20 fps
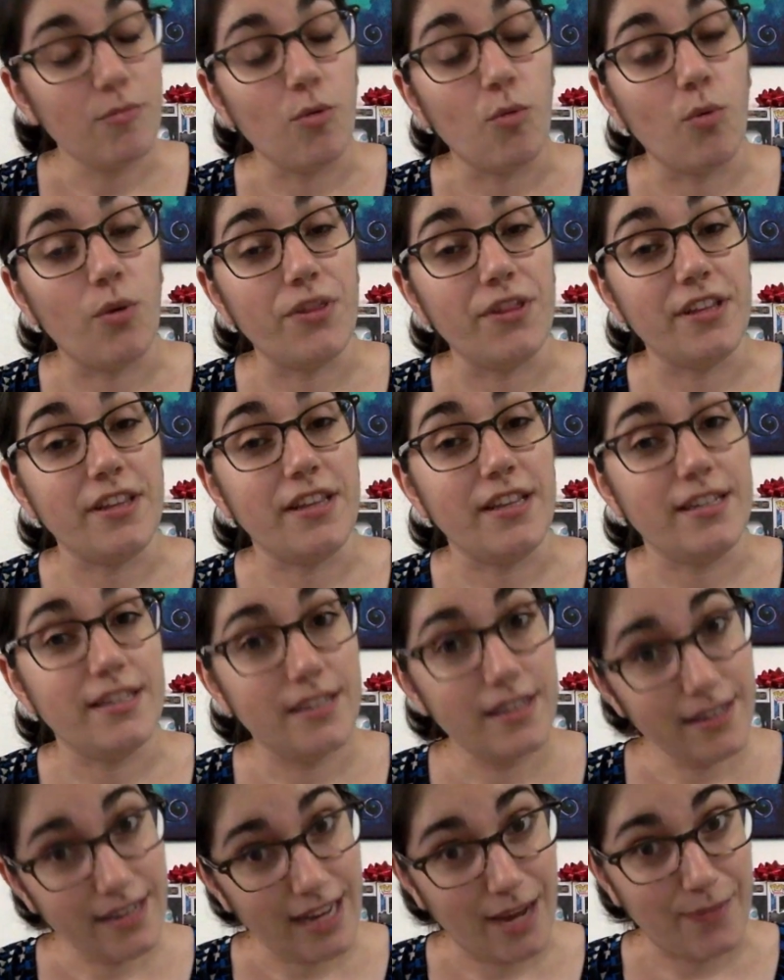One thing that
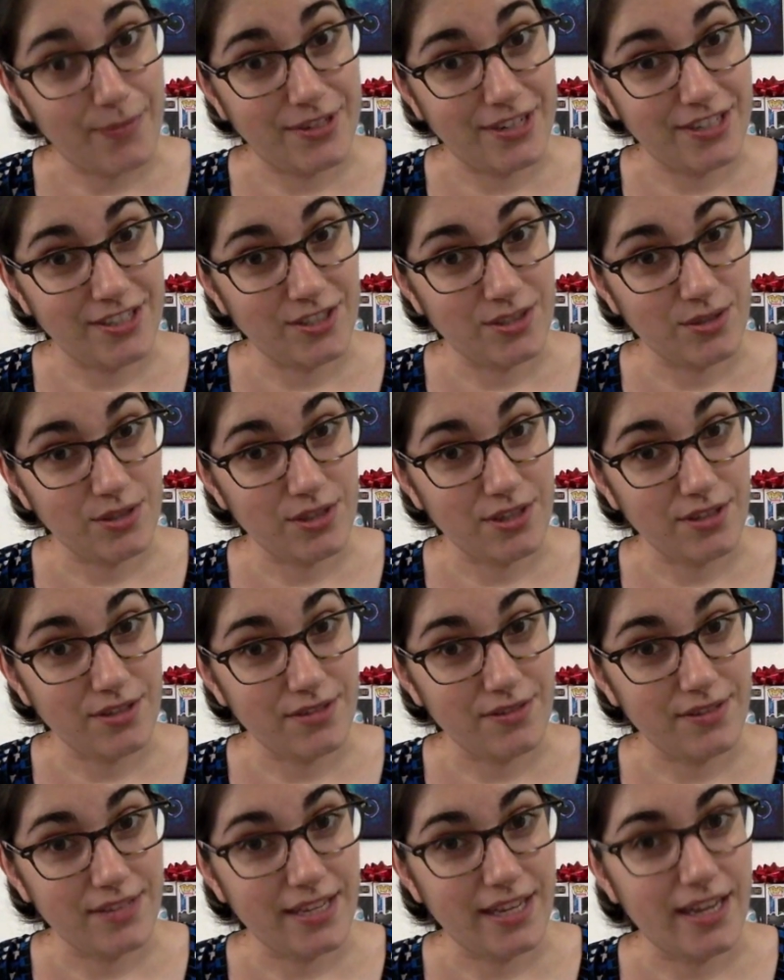did happen as a
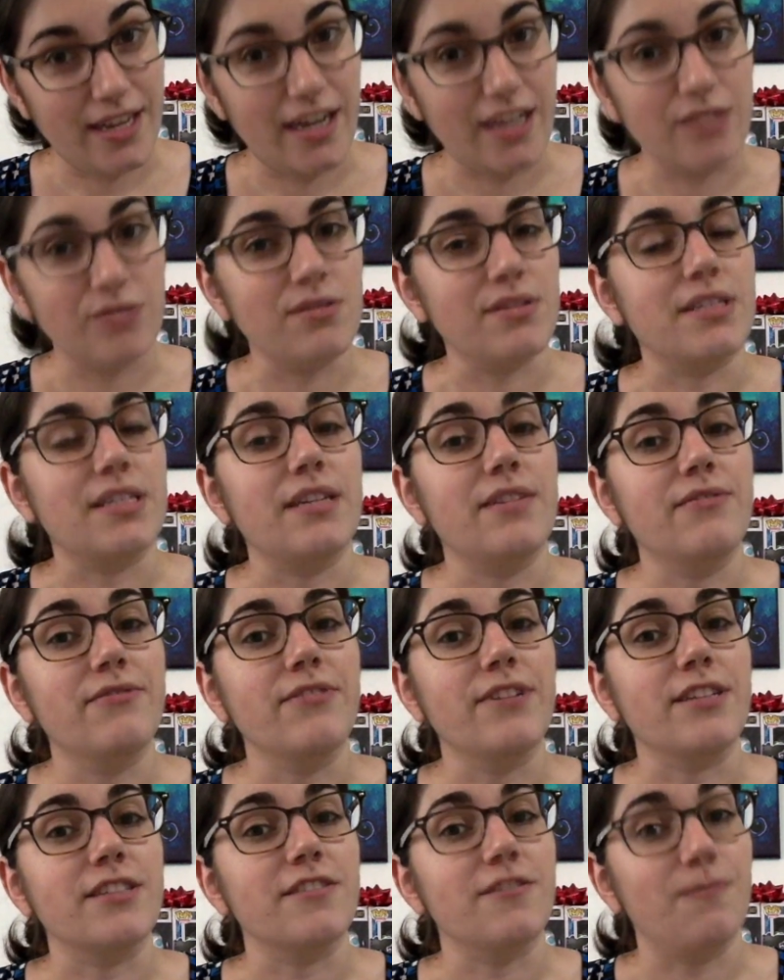result of the chaos was an
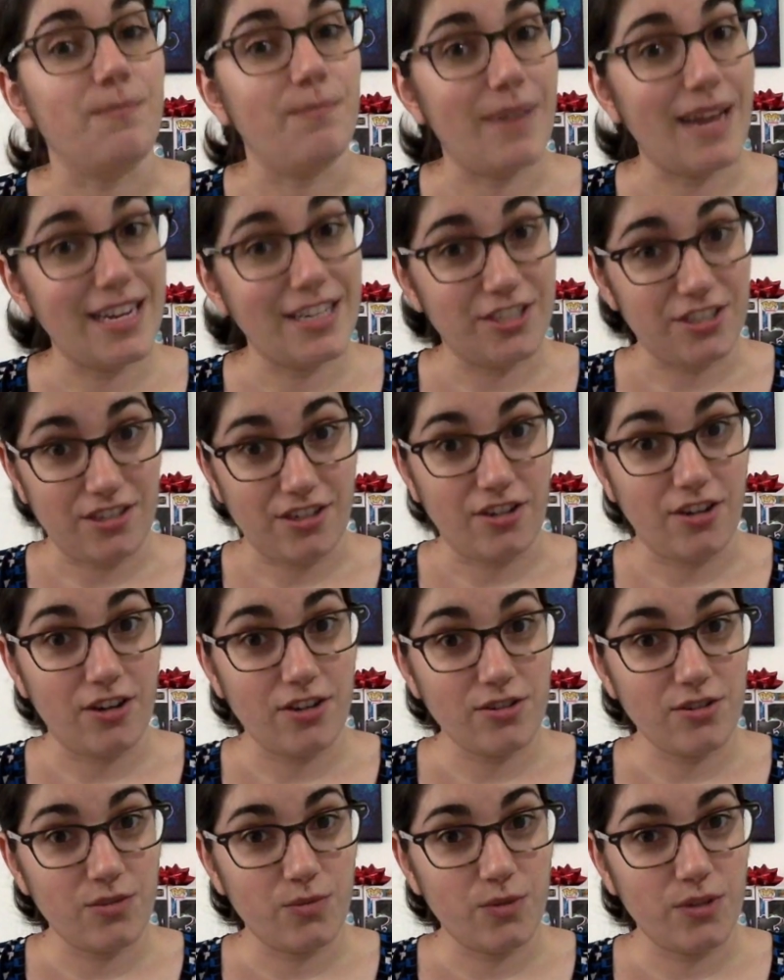influx of magic
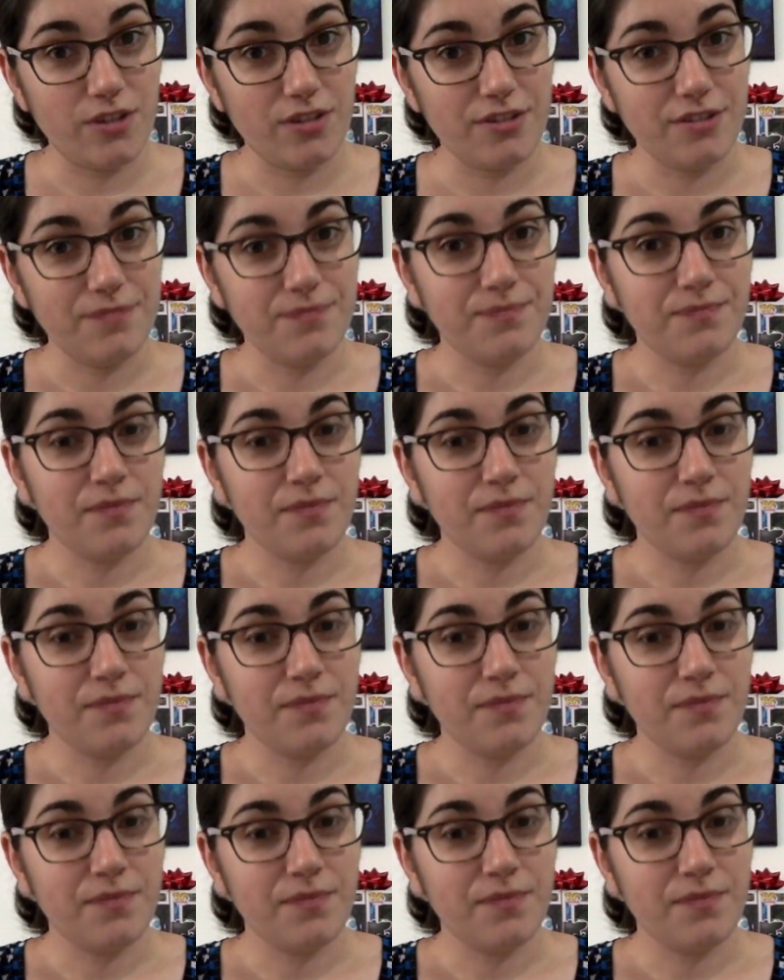across the world.